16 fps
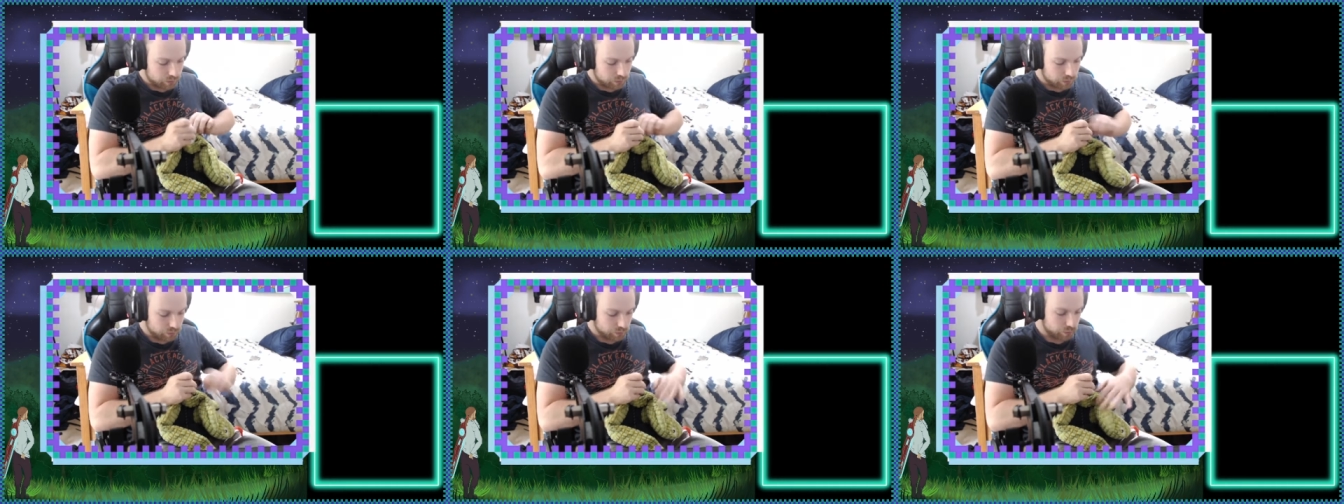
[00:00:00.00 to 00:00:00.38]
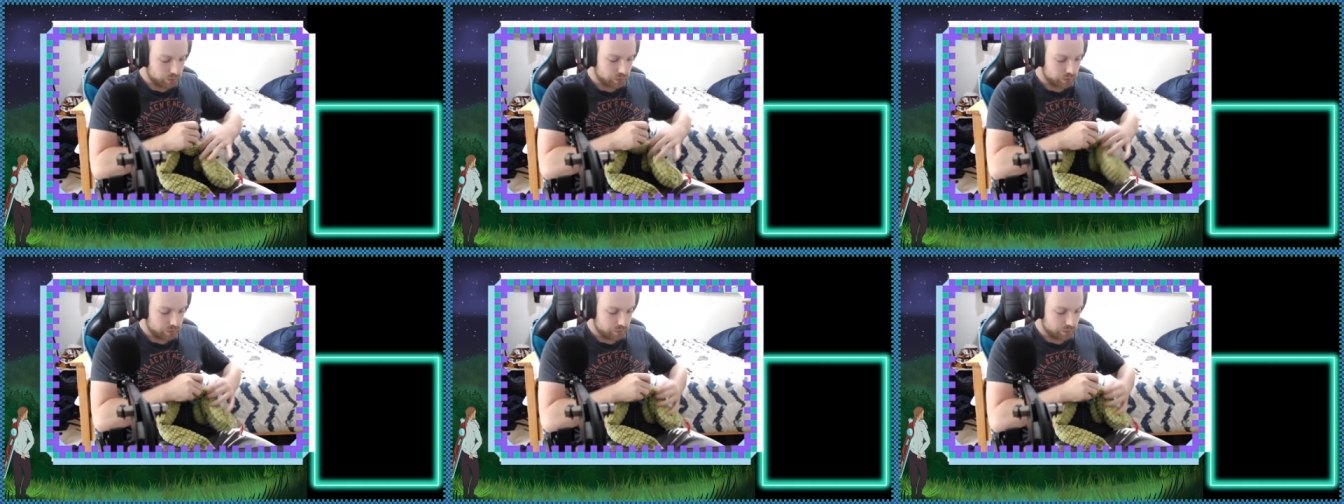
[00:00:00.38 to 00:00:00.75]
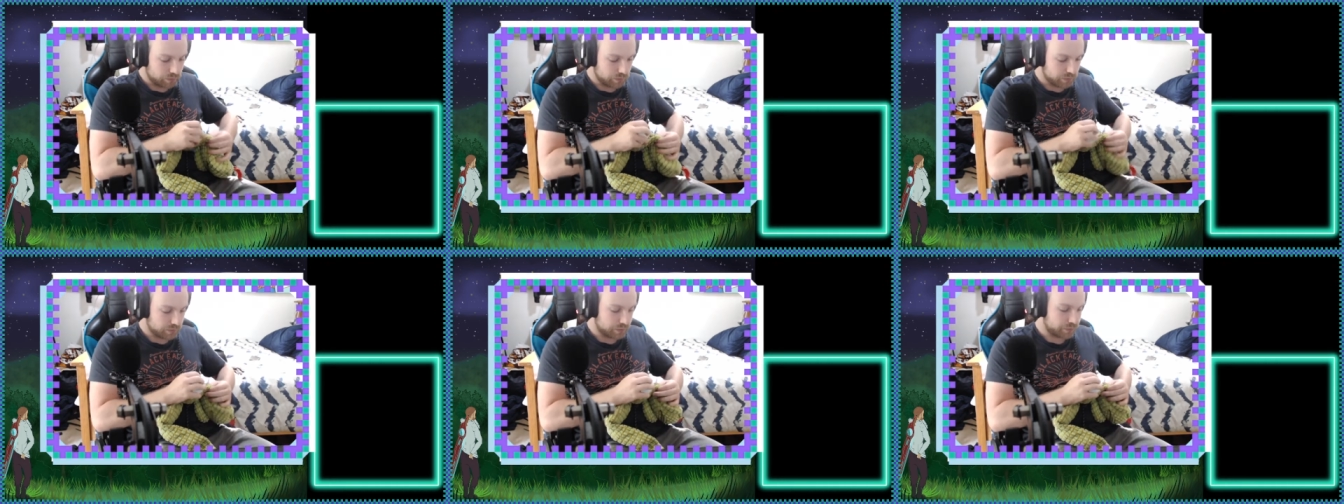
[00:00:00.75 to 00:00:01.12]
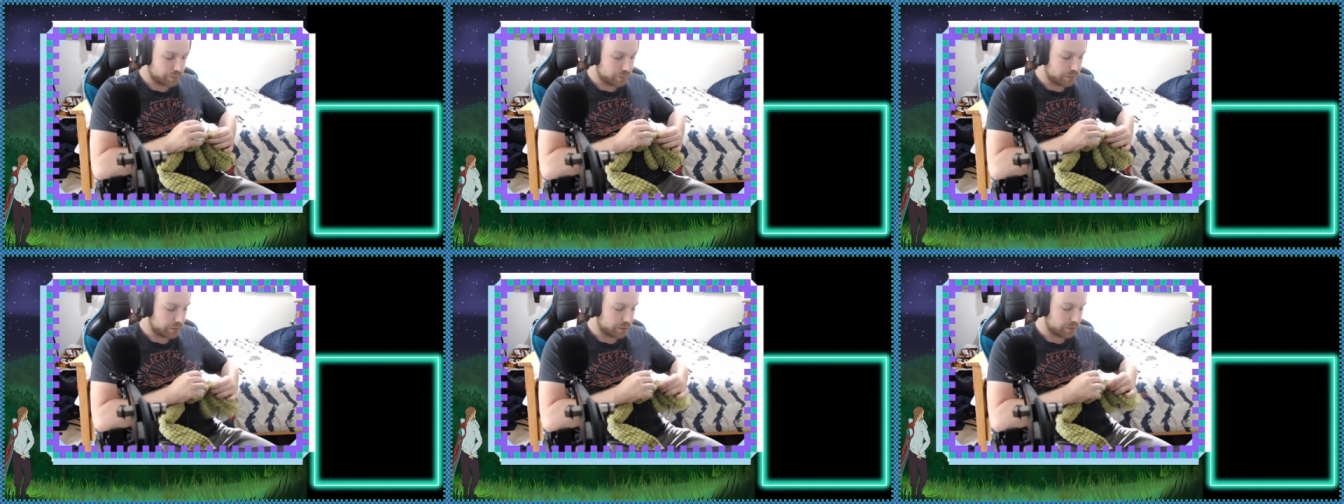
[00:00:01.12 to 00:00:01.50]
the squeaker still
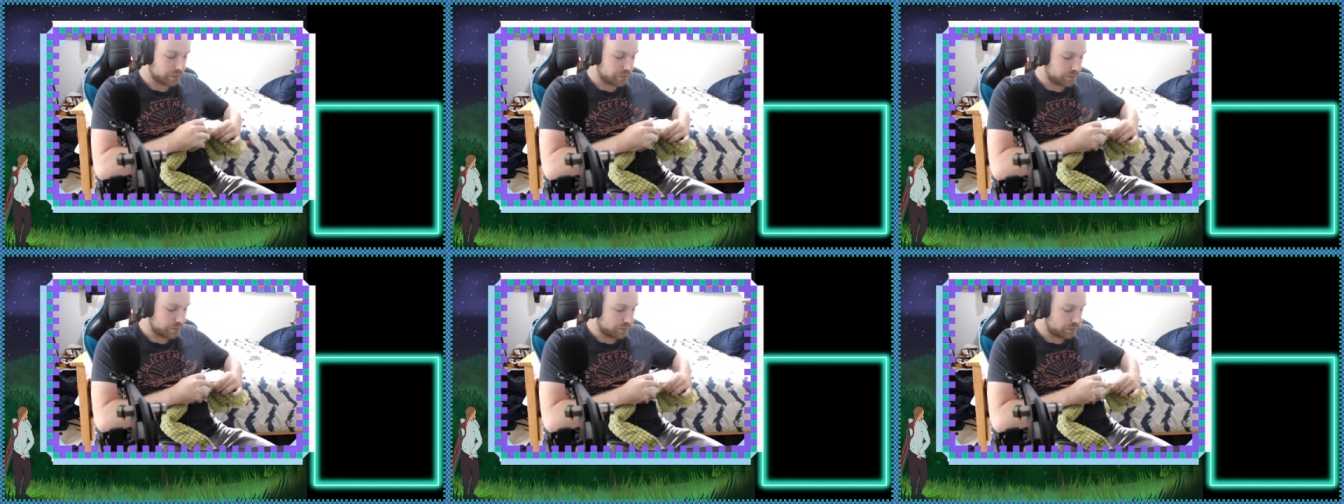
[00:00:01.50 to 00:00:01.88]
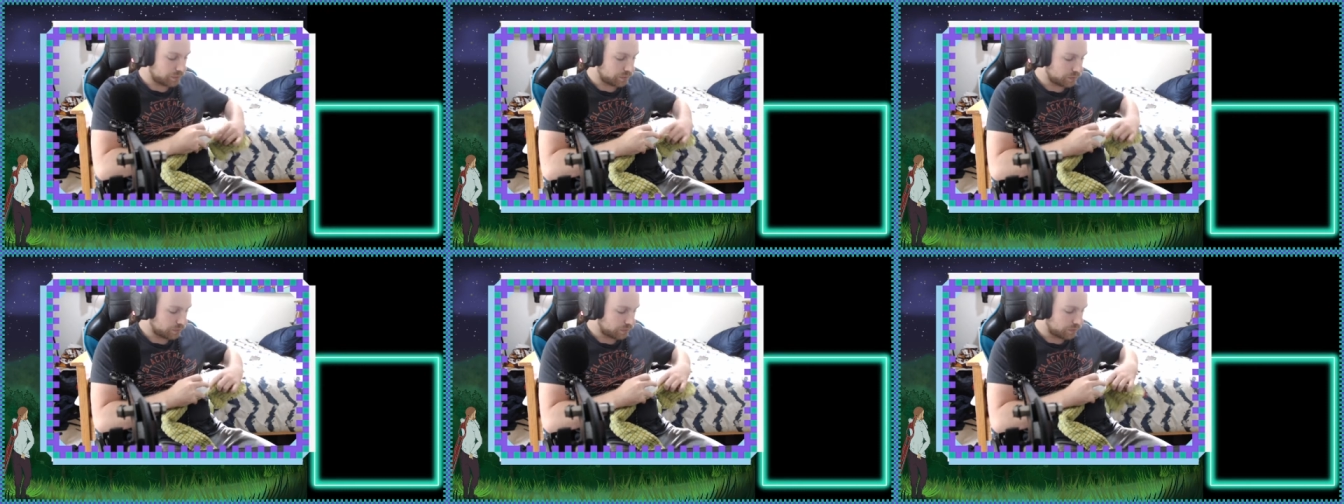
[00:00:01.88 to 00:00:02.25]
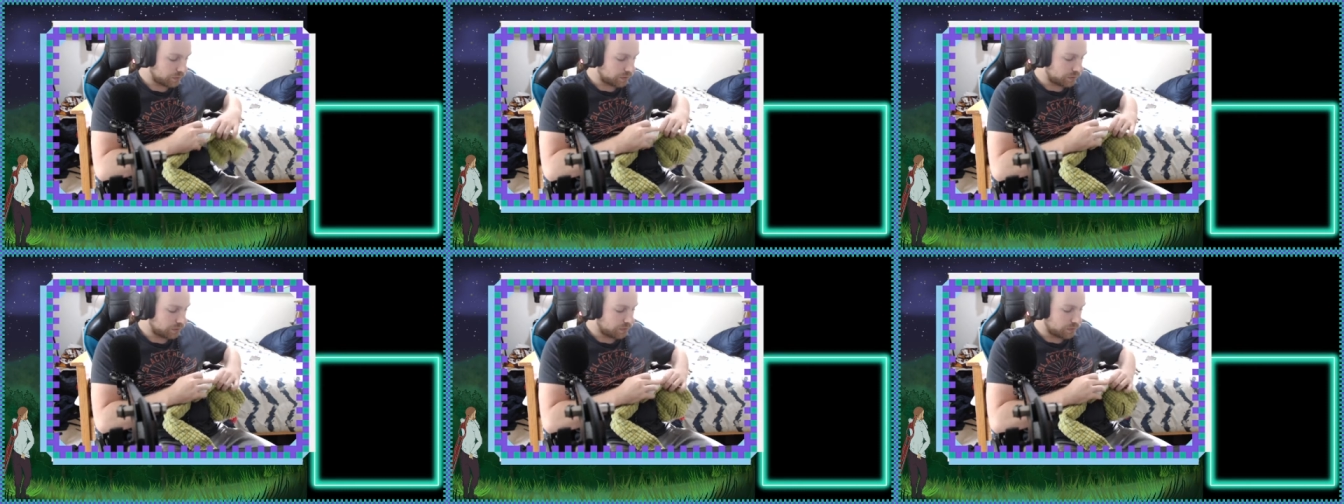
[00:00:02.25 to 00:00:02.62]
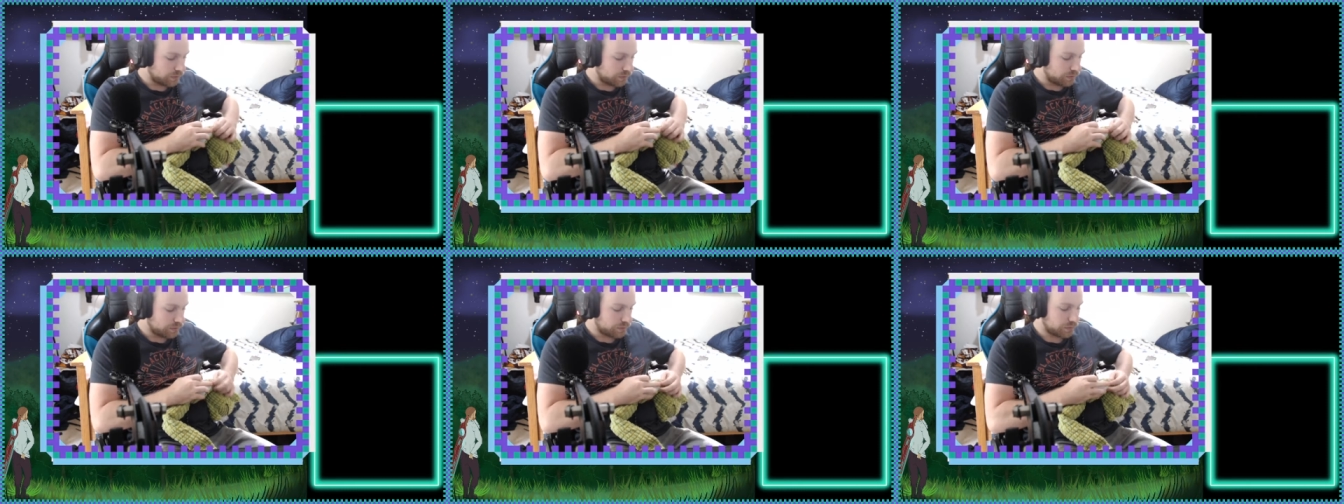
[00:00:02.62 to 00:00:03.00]
works.
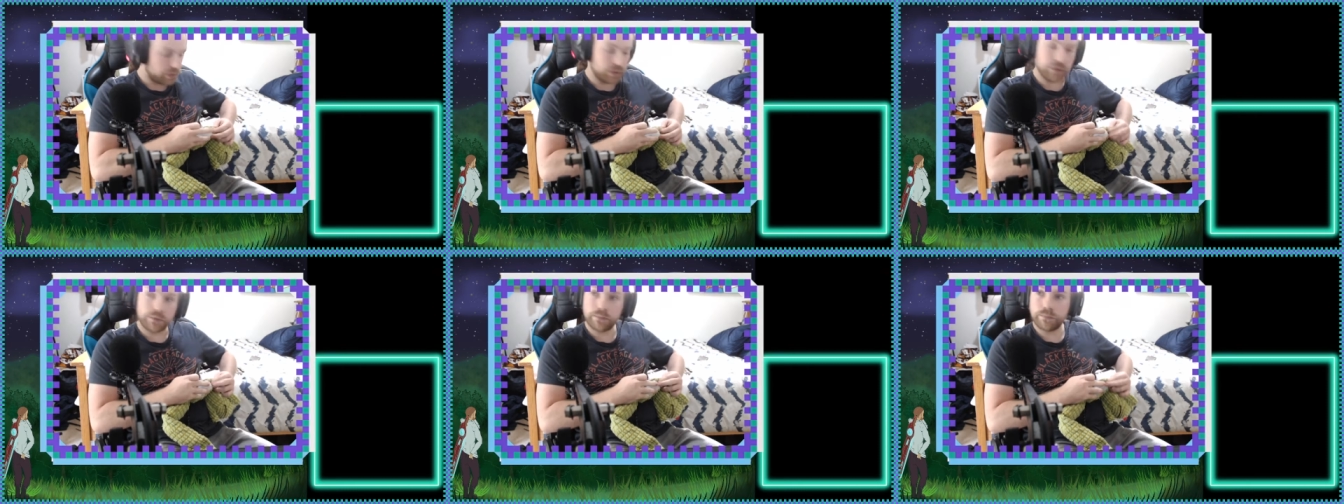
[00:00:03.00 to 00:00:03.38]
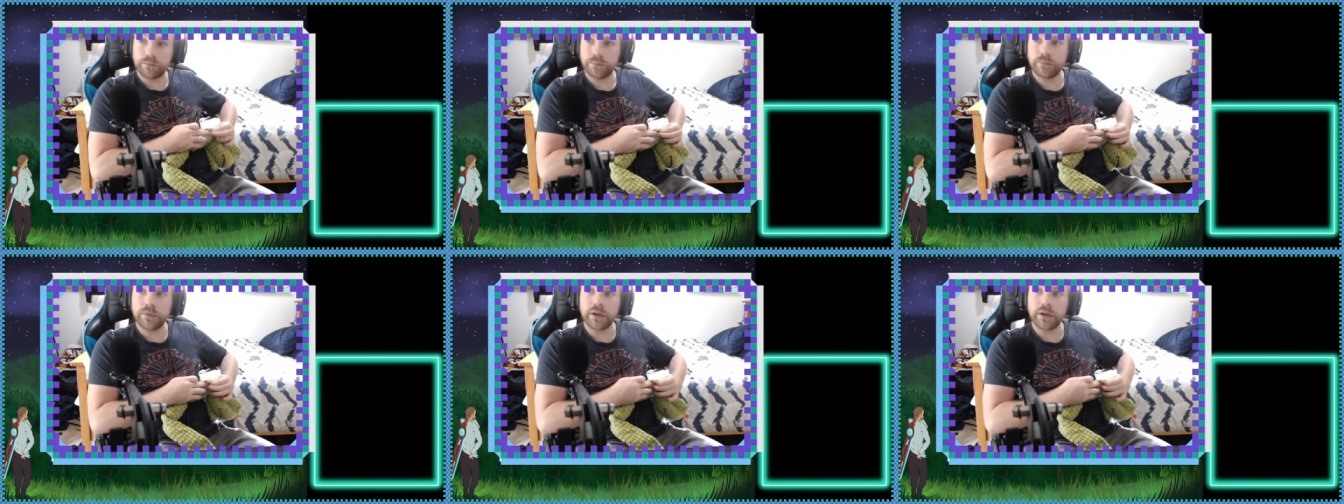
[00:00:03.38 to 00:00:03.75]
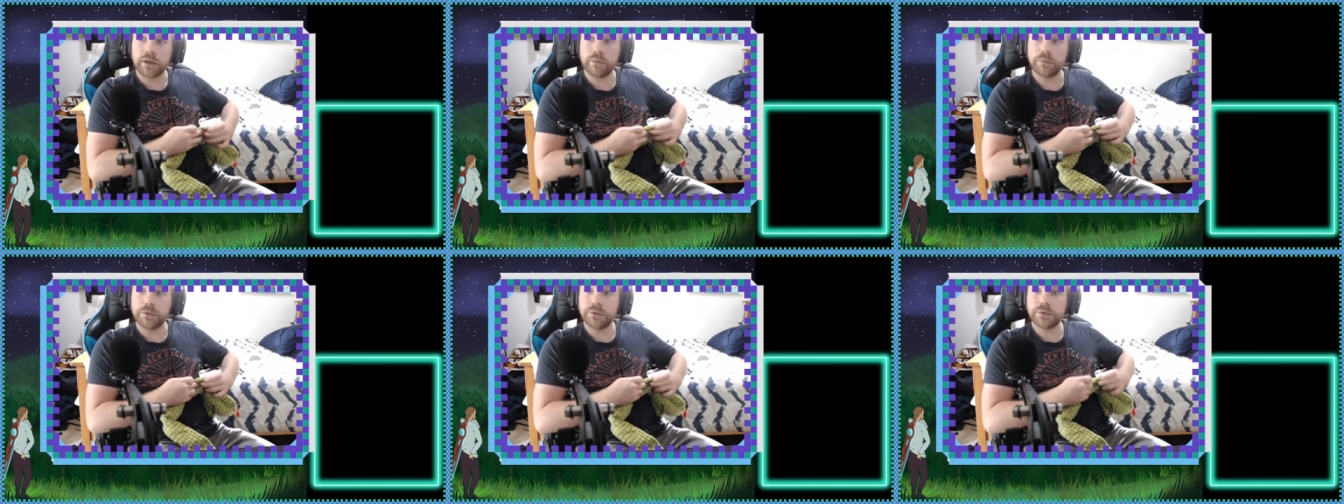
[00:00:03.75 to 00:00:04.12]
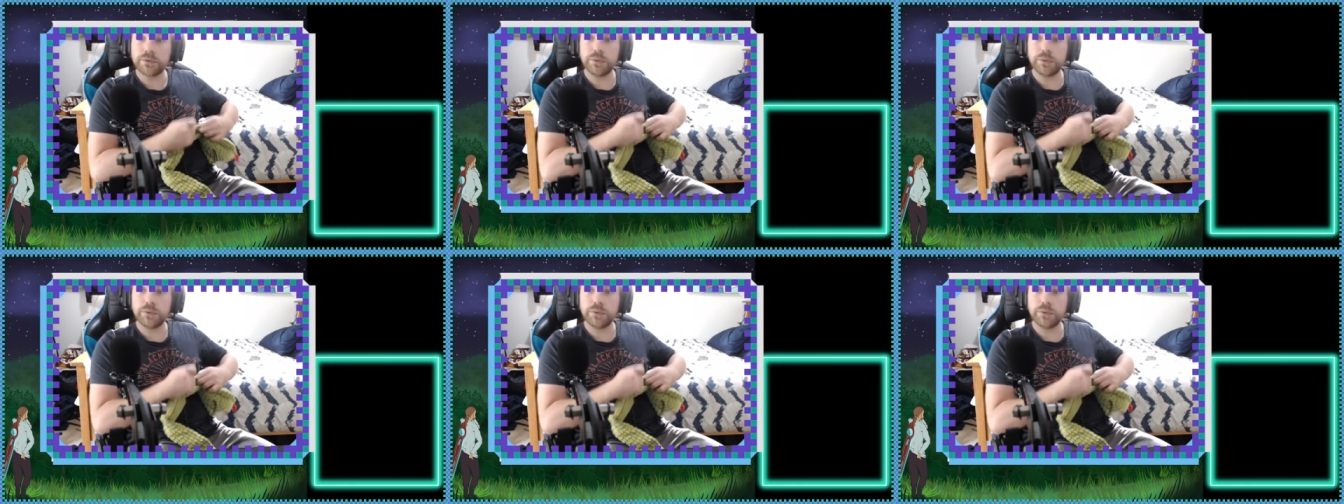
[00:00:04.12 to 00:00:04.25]
So I can put the